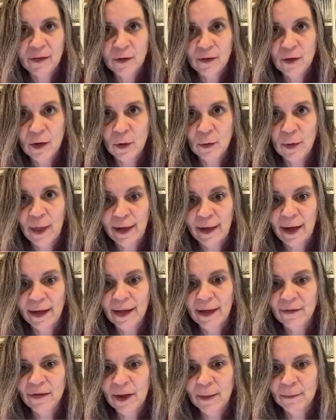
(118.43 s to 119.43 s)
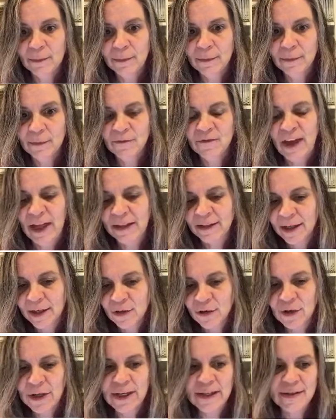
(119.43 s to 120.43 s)
So like I give them Valentine
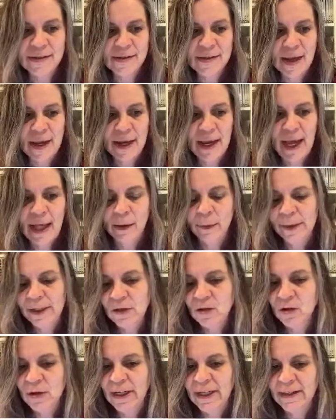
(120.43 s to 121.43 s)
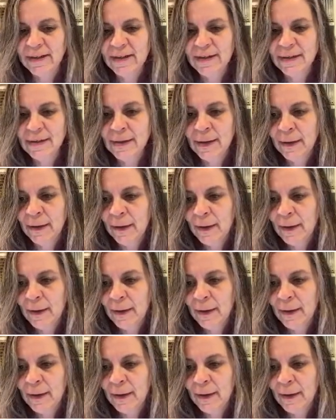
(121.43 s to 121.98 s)
treats, Halloween treats,